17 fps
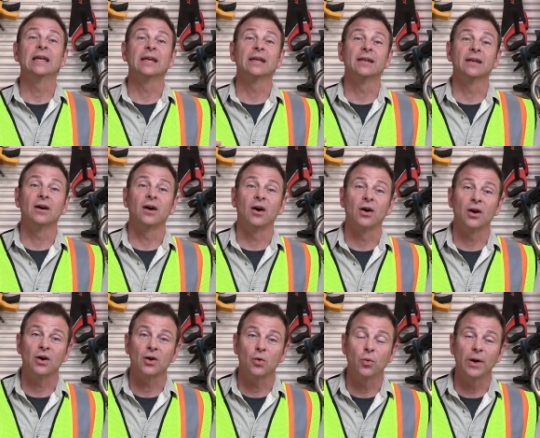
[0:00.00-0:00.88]
in
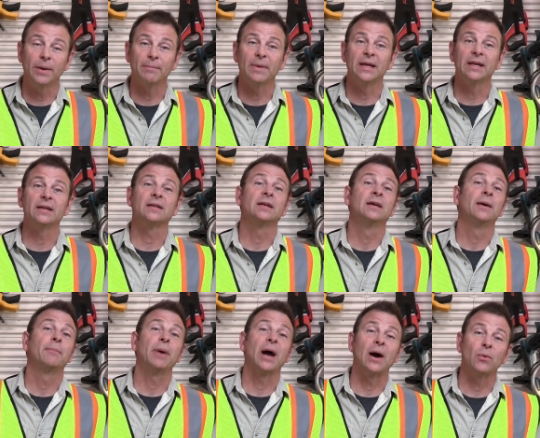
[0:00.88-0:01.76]
our equipment,
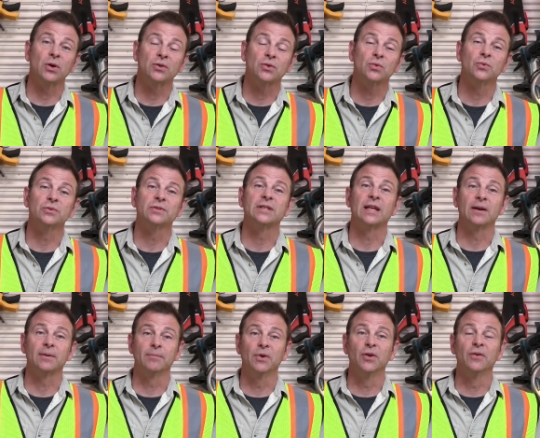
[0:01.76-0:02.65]
power tools
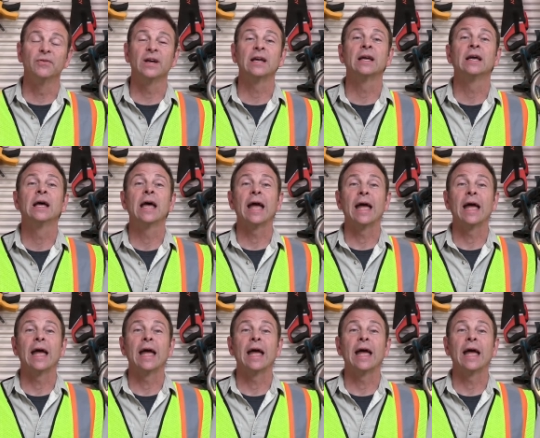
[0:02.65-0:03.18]
that are moving,